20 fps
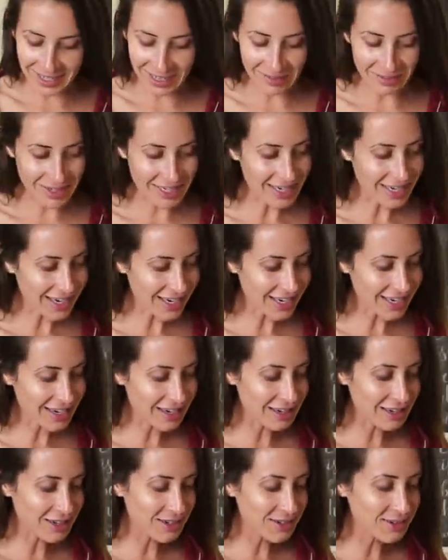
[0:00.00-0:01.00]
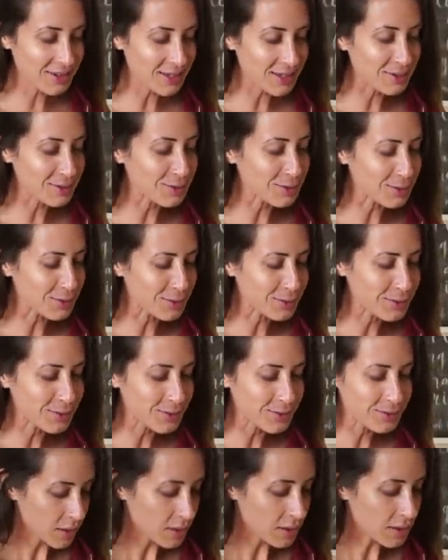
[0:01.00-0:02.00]
avocado. Oh,
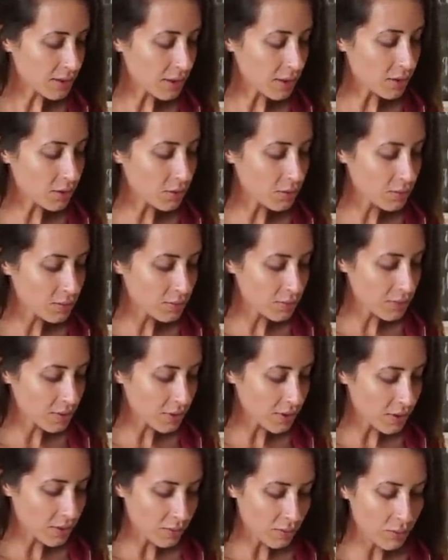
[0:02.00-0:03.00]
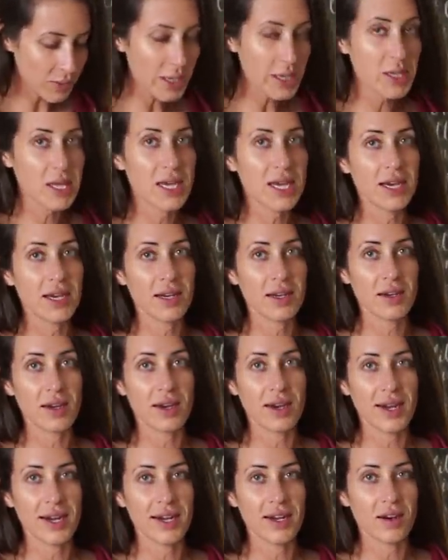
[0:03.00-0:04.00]
so one thing
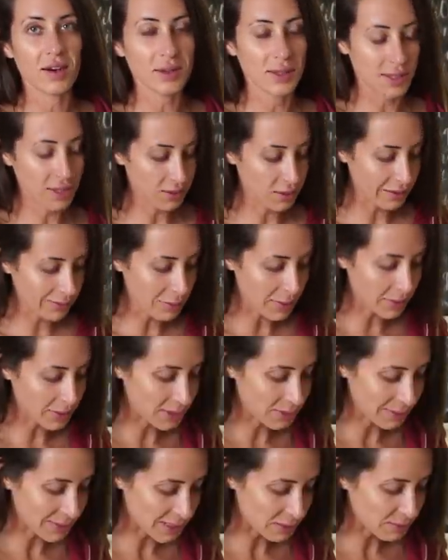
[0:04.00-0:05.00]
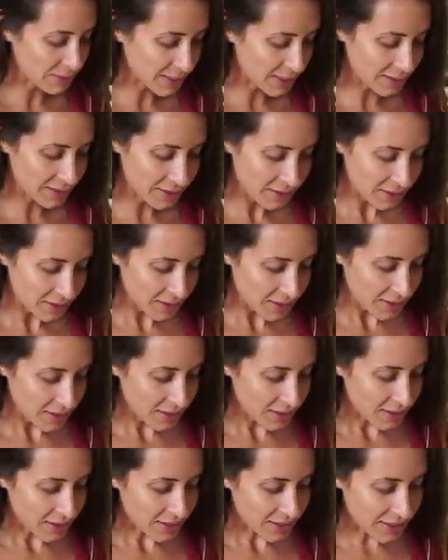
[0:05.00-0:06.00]
I also love about this recipe
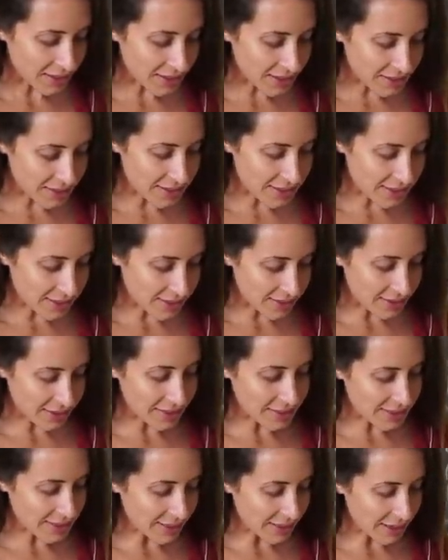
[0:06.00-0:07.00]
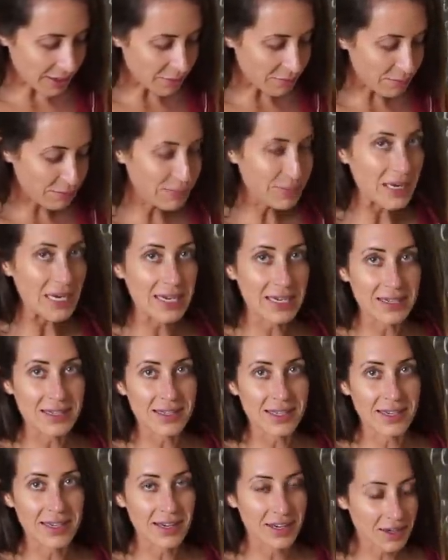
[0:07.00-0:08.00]
is it's got
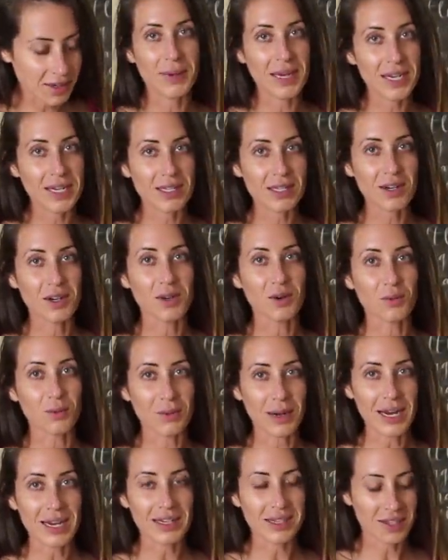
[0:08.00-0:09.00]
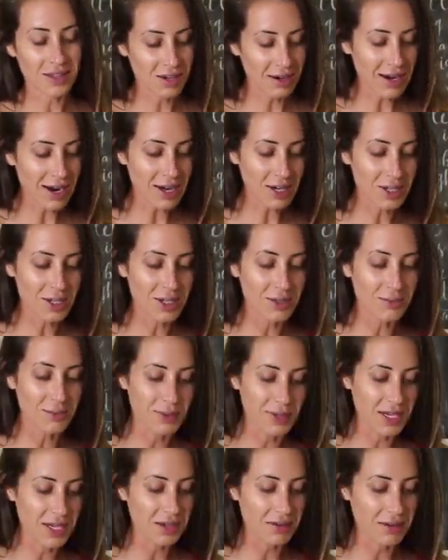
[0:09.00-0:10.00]
beans in it. Beans are great. They're actually really